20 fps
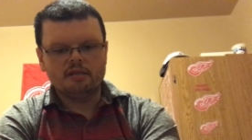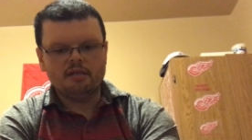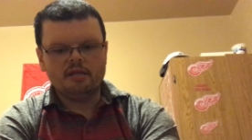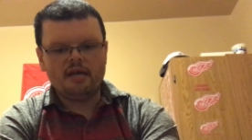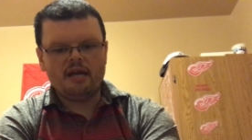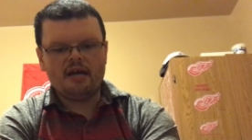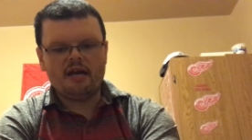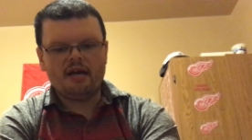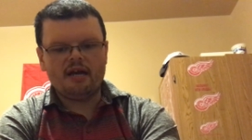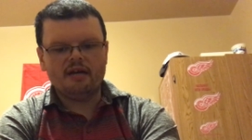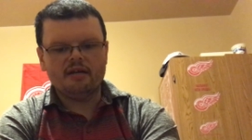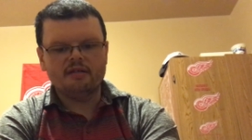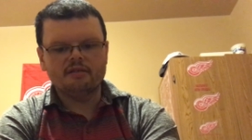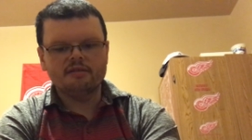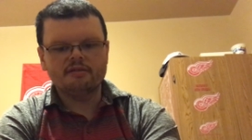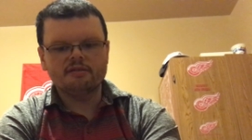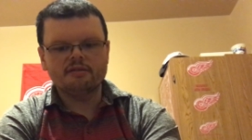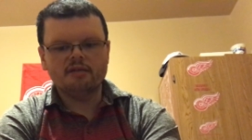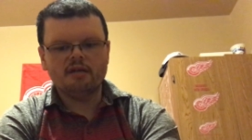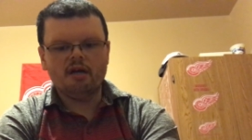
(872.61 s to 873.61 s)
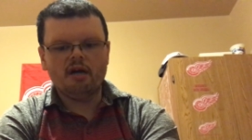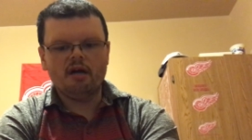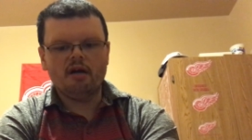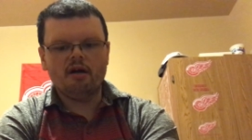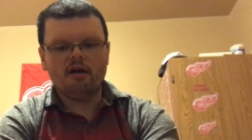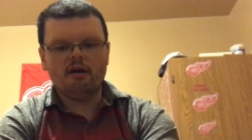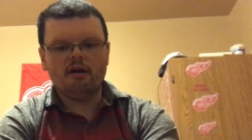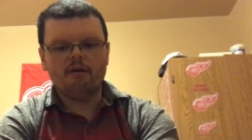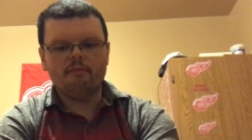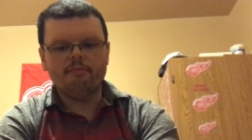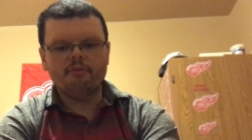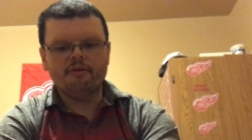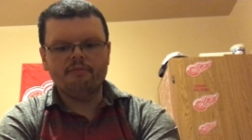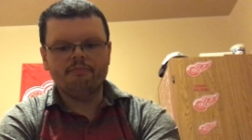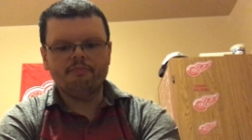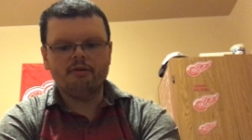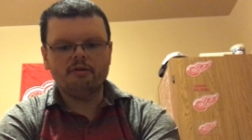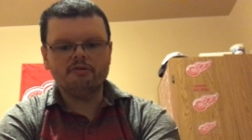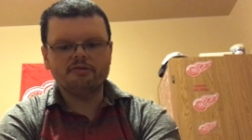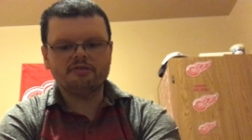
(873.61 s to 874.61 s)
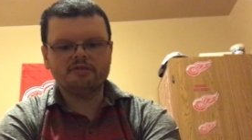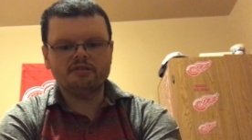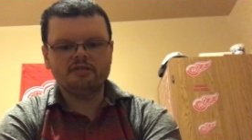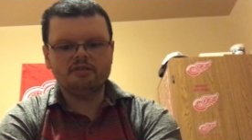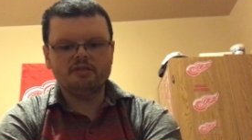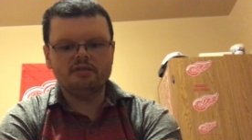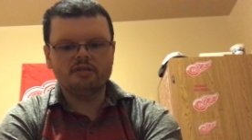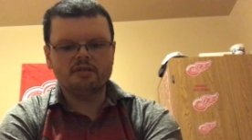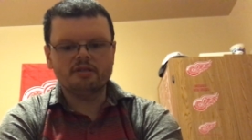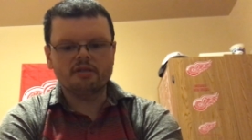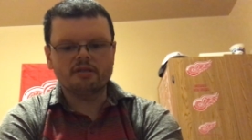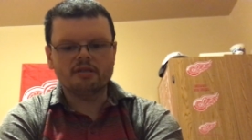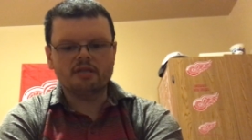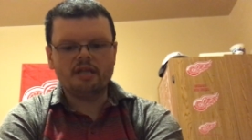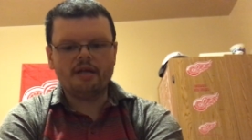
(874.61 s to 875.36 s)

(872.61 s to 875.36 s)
yeah, I'll be posting